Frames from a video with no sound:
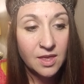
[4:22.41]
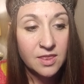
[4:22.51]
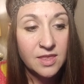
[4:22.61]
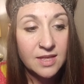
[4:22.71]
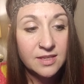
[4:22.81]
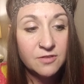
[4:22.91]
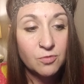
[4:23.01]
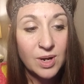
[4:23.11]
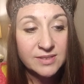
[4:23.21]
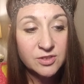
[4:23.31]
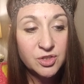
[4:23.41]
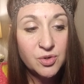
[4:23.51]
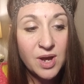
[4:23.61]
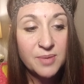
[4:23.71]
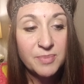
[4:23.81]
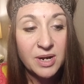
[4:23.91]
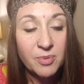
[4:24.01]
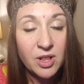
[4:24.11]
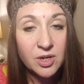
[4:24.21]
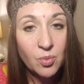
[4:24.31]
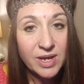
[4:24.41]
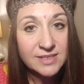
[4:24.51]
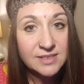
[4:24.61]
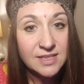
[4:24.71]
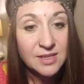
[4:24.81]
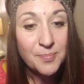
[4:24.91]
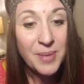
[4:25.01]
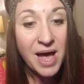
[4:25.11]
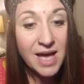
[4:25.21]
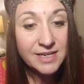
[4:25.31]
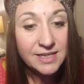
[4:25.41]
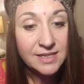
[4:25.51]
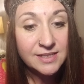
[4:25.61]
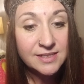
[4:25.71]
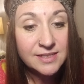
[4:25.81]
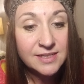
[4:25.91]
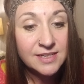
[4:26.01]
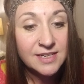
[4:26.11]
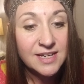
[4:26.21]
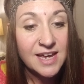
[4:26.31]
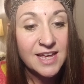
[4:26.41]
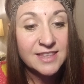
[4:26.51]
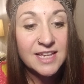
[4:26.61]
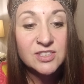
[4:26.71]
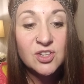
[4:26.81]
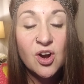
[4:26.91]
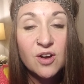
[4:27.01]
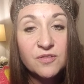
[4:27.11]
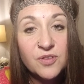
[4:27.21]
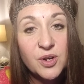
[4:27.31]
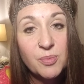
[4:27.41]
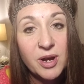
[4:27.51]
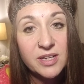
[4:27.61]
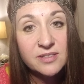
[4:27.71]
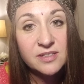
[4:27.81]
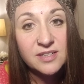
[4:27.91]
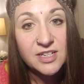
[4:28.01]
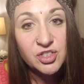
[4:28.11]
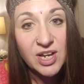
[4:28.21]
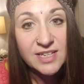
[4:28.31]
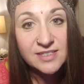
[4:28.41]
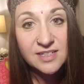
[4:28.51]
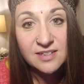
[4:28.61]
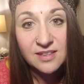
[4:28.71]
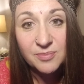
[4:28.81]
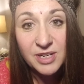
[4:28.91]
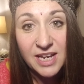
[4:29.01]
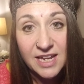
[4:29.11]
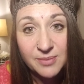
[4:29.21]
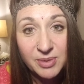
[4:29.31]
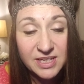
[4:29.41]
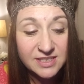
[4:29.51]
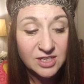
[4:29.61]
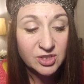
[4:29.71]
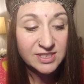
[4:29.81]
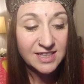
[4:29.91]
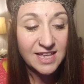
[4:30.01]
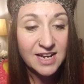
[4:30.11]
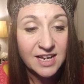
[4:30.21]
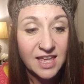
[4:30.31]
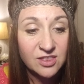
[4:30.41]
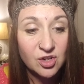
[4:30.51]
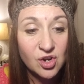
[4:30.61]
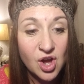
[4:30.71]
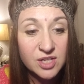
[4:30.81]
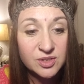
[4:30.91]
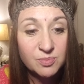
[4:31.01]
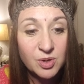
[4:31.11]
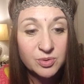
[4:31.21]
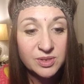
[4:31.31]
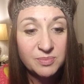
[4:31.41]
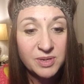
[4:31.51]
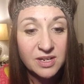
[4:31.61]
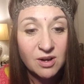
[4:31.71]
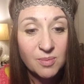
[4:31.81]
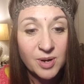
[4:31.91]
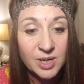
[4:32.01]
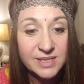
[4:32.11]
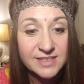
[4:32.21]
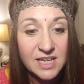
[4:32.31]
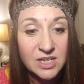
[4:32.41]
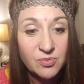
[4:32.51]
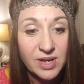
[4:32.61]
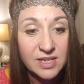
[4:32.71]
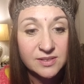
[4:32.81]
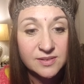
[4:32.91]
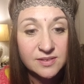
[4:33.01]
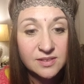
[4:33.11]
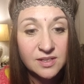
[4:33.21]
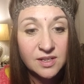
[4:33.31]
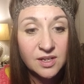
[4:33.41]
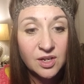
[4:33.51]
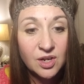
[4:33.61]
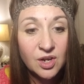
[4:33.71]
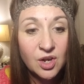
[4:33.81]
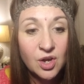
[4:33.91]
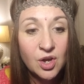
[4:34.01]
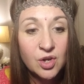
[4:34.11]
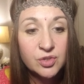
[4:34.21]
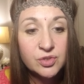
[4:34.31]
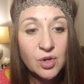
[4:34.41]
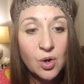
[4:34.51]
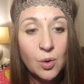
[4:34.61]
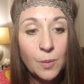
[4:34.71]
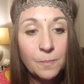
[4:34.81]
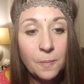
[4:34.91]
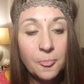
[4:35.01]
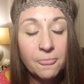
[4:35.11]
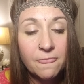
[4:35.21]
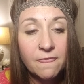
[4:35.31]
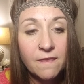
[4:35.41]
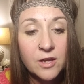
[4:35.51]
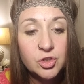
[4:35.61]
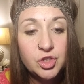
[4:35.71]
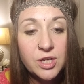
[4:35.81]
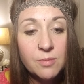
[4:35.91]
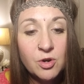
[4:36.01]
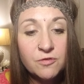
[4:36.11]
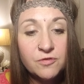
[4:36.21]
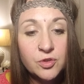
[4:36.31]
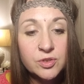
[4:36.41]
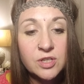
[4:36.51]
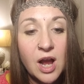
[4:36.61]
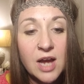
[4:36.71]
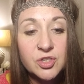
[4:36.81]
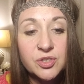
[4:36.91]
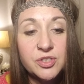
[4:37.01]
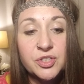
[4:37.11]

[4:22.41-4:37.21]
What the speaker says: They leave residue and metabolic waste in the body, and that's hard for your body to digest and eliminate because they're synthetic and they're not supposed to be in our bodies anyways. So GMO foods are actually